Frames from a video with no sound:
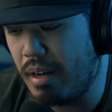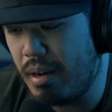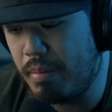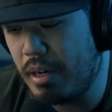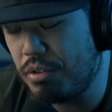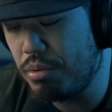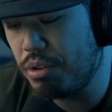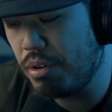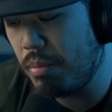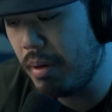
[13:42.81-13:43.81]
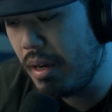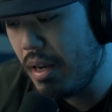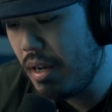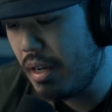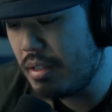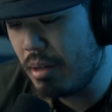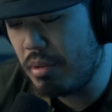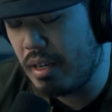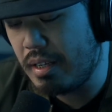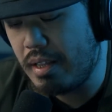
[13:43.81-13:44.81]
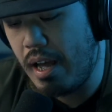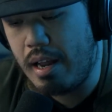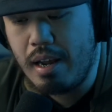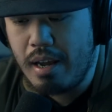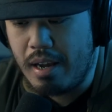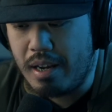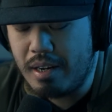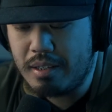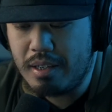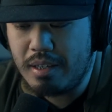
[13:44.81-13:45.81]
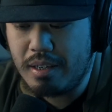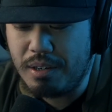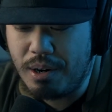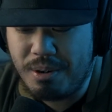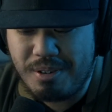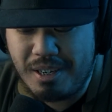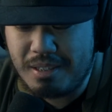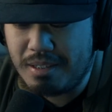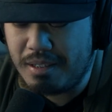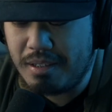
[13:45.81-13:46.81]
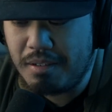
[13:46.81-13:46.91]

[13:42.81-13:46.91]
I'm not too sure, but it's something like that. And it's not, you know, it